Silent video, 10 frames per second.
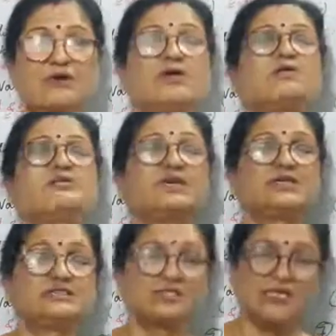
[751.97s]
or you can
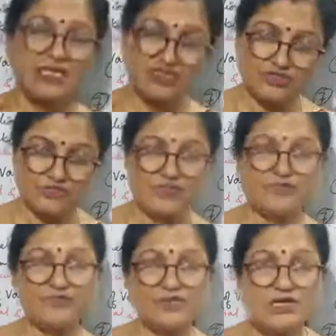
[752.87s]
see age of the
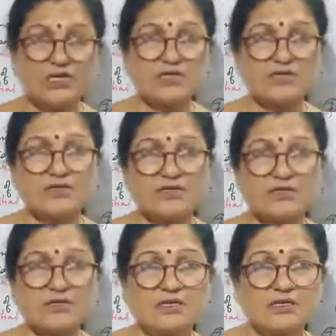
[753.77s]
wood,
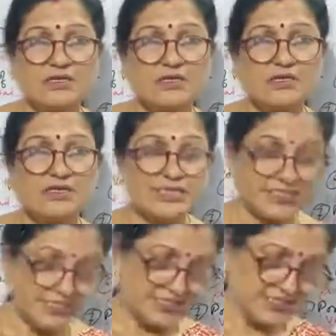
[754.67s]
yet
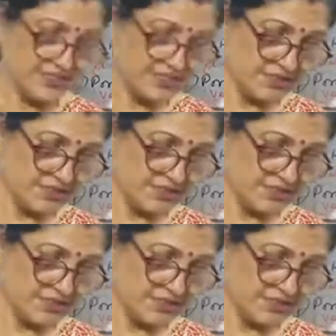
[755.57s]
it is